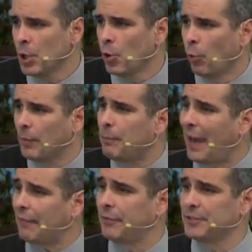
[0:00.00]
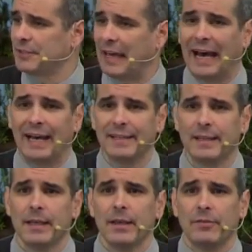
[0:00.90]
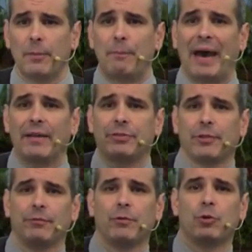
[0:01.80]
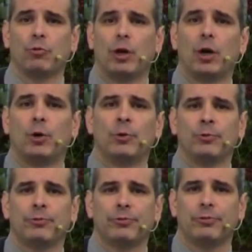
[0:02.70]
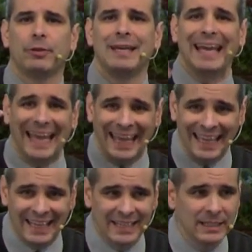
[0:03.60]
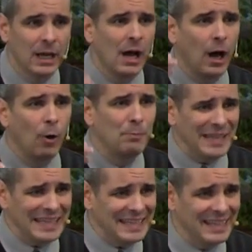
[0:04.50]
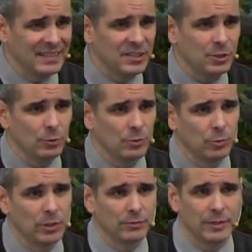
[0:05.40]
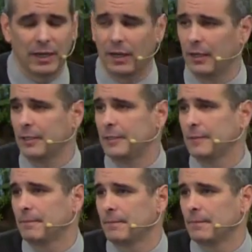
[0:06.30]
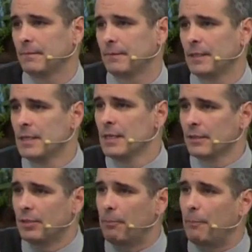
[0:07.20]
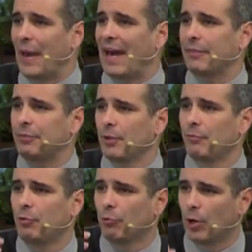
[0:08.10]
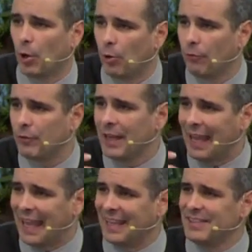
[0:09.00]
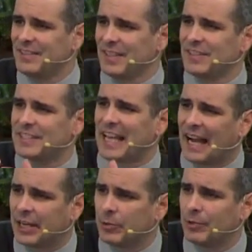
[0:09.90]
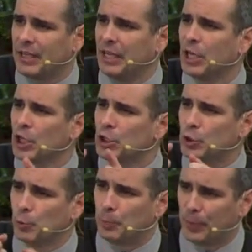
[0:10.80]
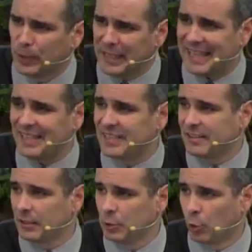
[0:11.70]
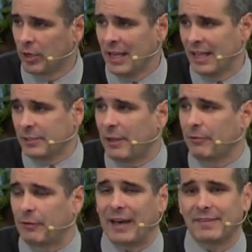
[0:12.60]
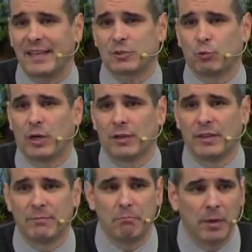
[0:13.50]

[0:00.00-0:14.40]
What path is that? The path of growth in obedience to the will of God. The path of growth in desiring to please the Lord. As a matter of fact, that's one of the